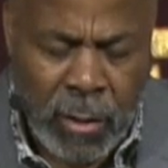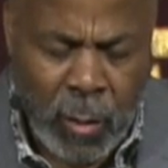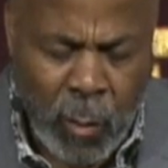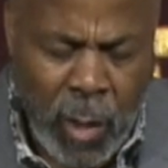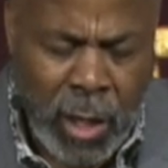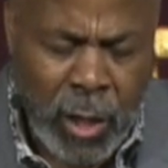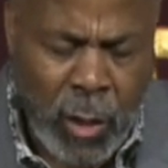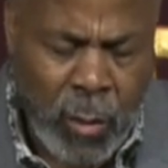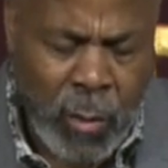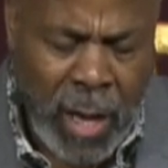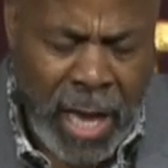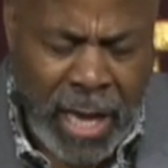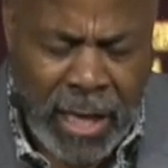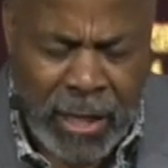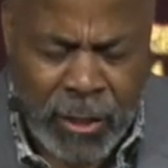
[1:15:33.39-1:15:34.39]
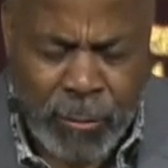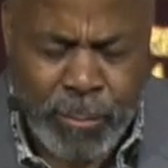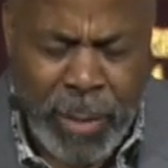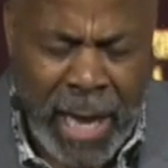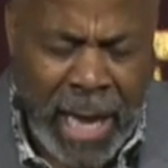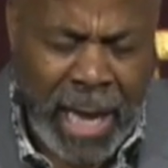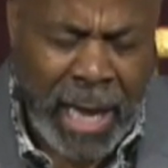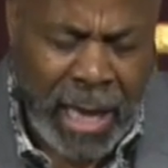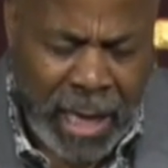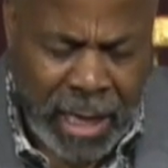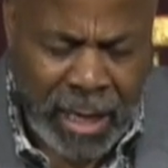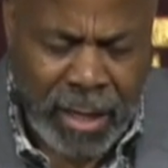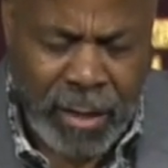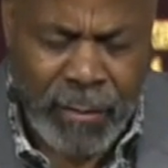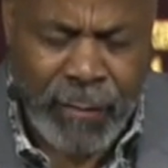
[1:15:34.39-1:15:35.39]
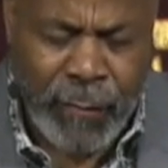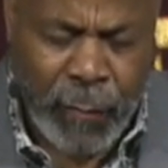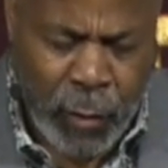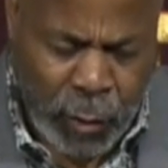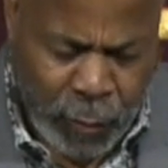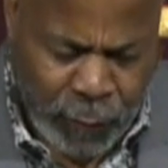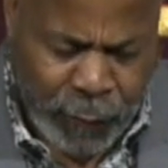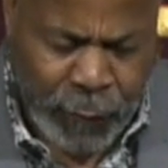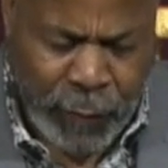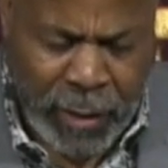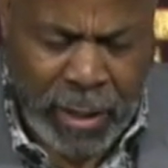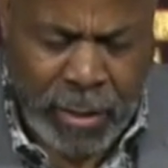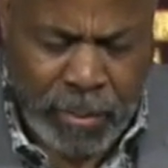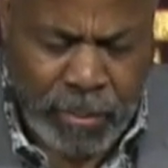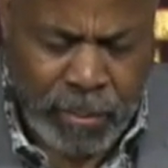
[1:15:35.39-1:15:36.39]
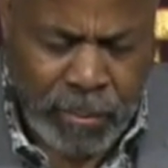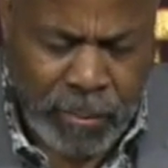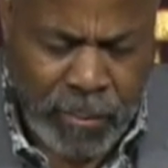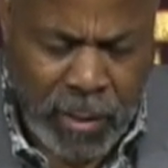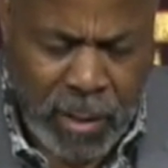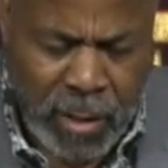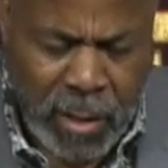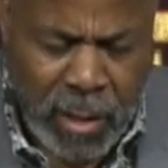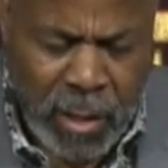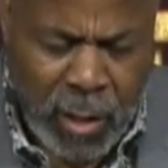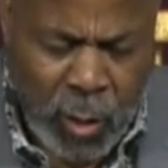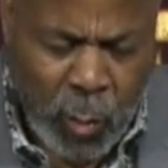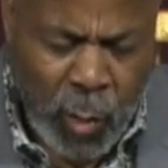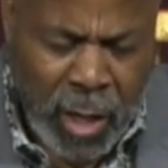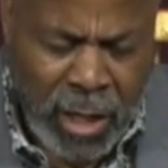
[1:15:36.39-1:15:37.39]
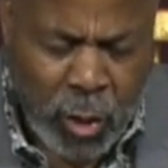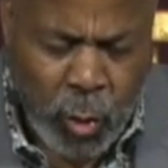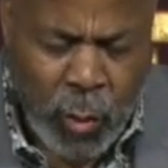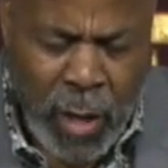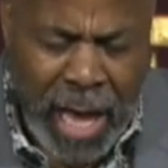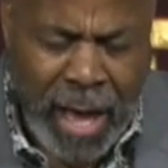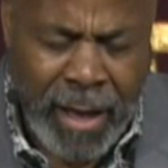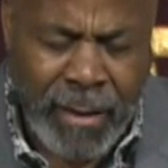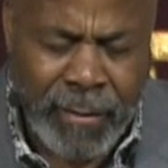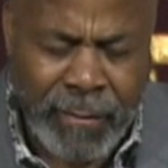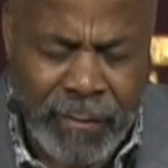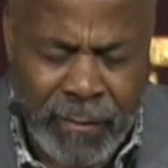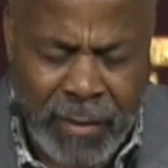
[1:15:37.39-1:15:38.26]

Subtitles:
the one who has paid for your freedom, the one who have